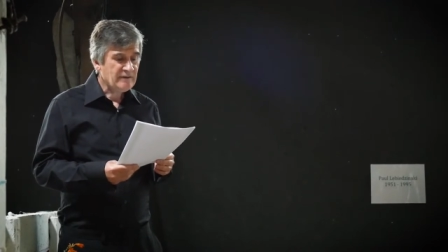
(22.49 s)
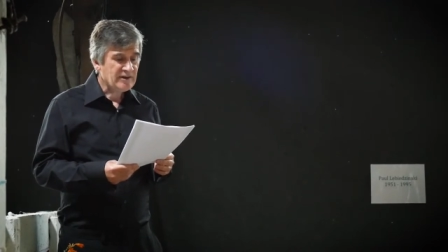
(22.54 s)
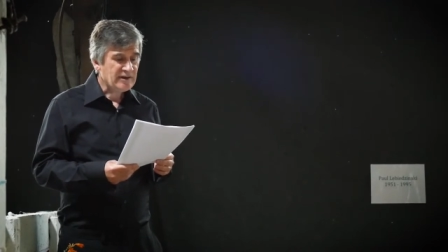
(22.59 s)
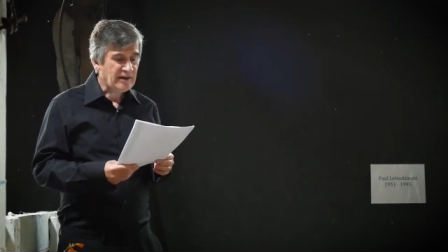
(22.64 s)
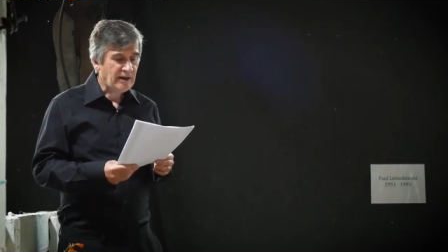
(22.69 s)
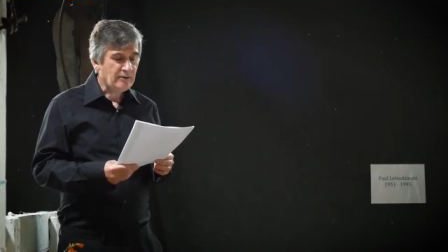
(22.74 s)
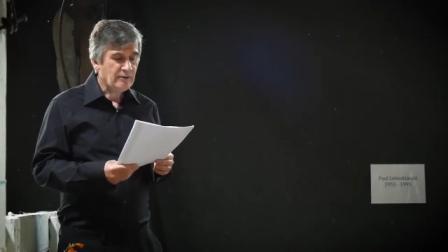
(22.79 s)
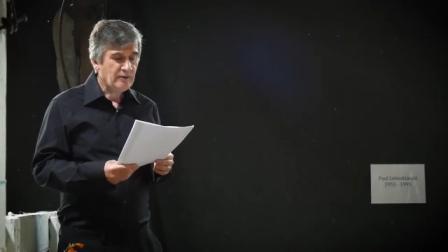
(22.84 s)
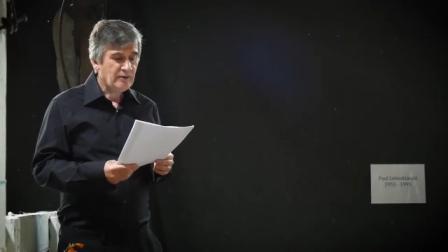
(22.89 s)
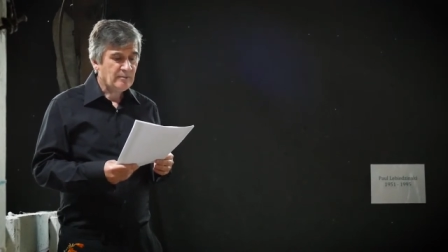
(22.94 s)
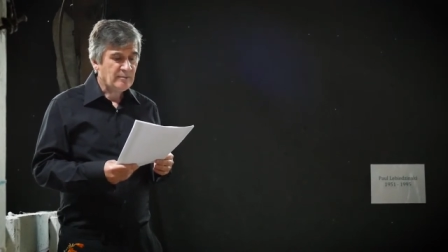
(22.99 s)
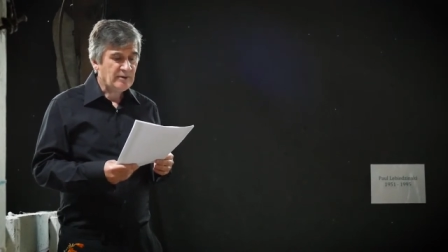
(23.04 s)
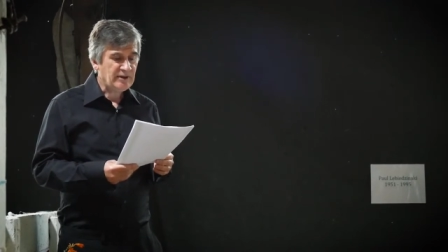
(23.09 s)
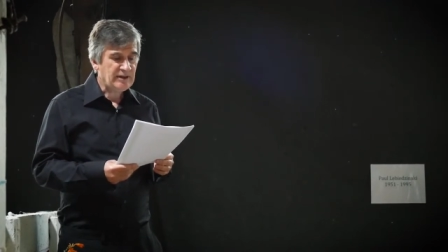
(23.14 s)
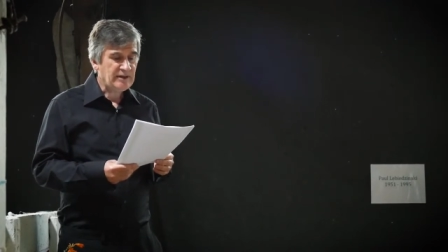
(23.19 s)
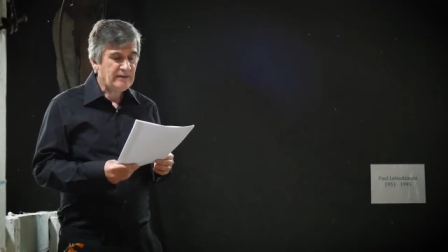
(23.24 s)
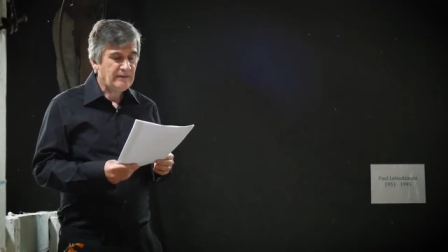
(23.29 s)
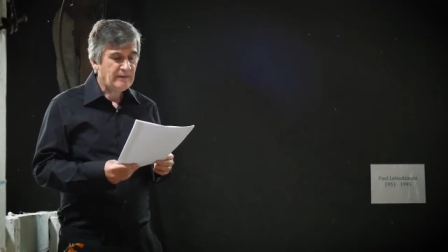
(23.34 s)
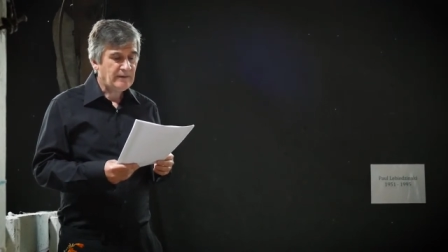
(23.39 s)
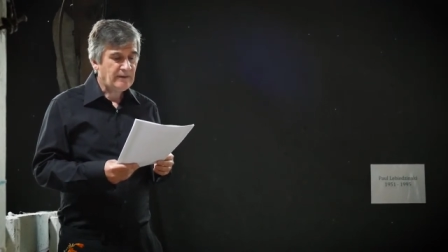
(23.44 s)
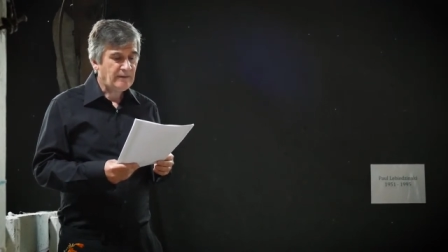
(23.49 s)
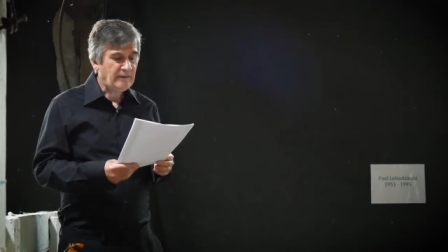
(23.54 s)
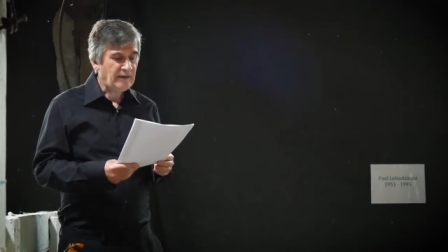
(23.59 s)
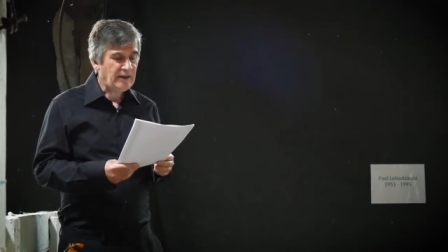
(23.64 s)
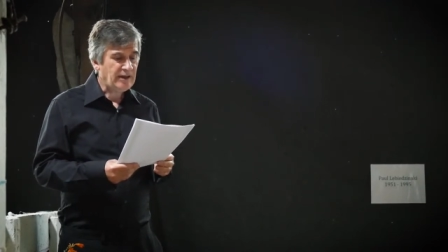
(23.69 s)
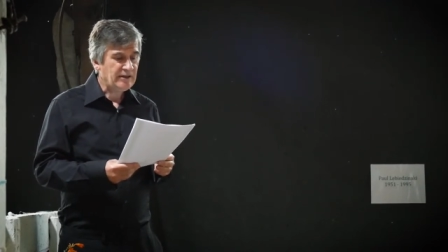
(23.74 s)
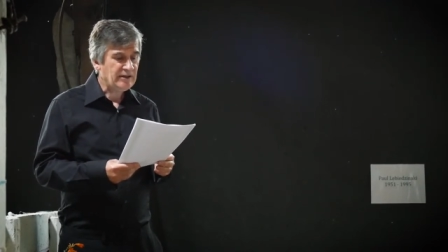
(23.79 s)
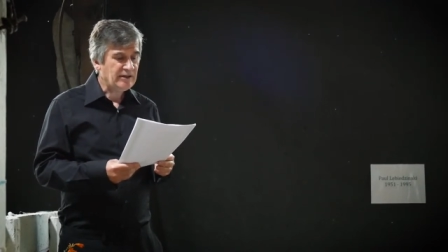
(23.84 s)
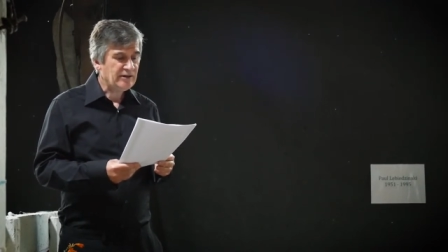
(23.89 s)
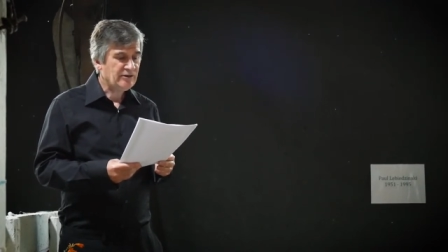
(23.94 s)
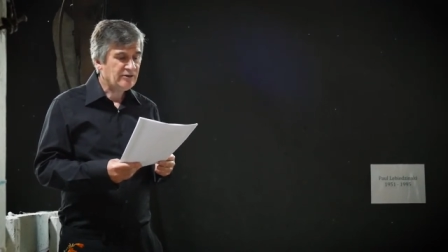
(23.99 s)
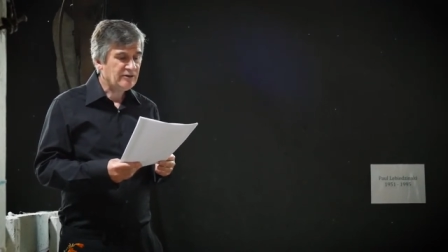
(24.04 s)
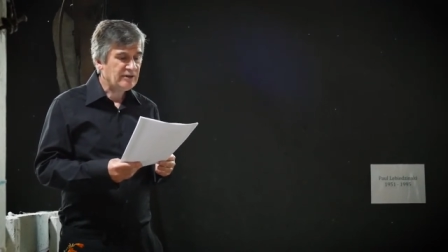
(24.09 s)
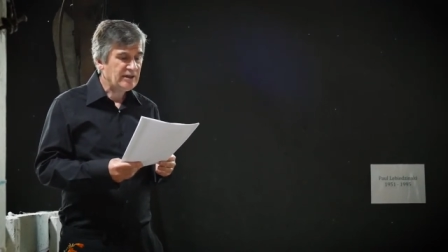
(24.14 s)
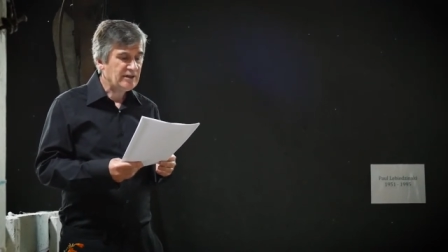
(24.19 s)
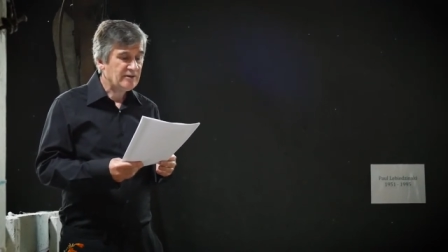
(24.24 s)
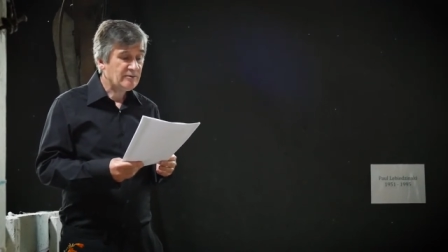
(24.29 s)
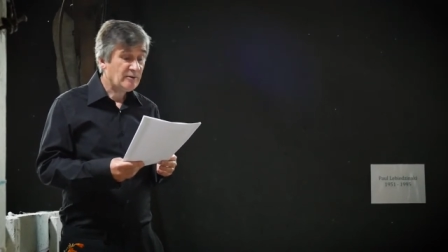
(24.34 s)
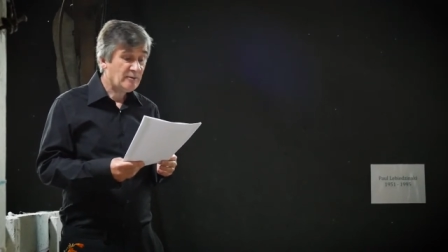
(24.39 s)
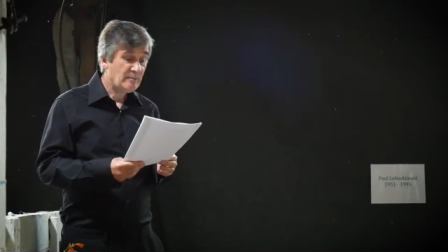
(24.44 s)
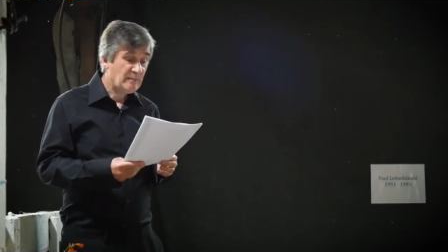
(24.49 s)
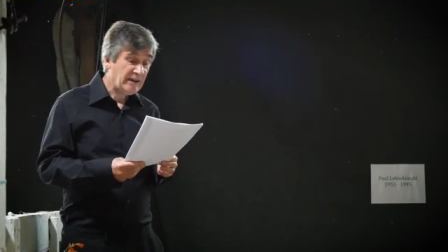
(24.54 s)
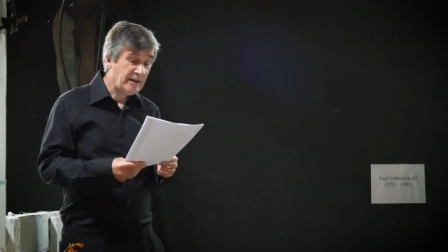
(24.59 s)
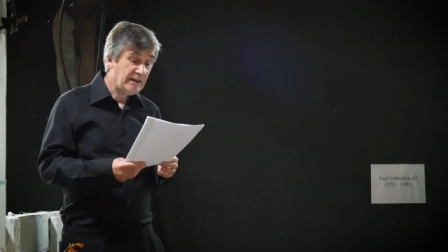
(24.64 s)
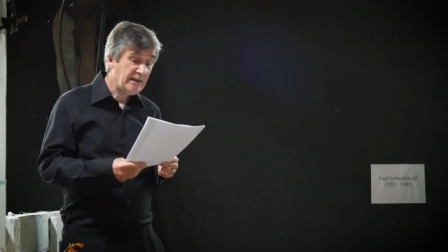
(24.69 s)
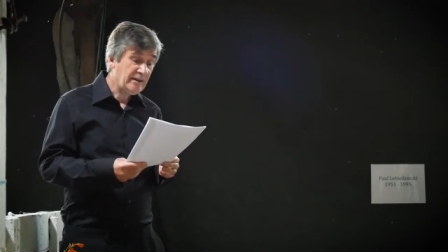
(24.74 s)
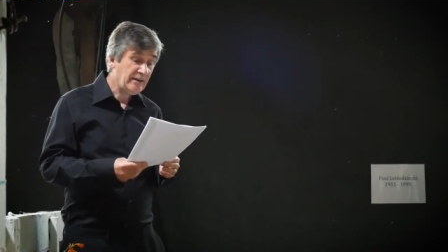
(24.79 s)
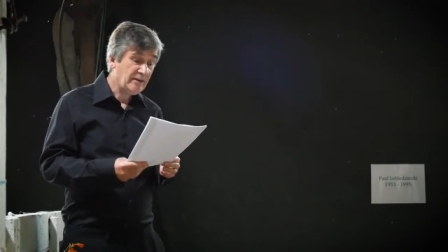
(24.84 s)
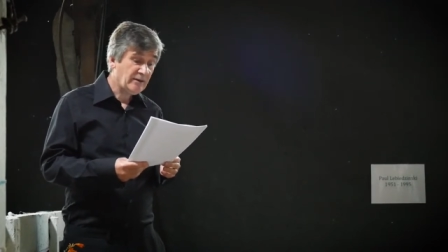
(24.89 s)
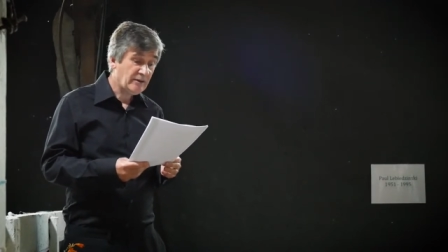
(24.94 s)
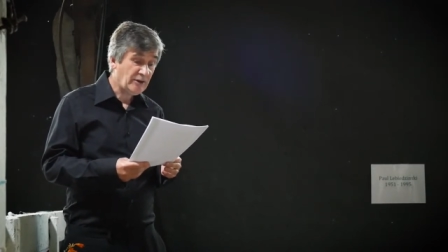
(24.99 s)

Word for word: south beneath the fading trees, with me,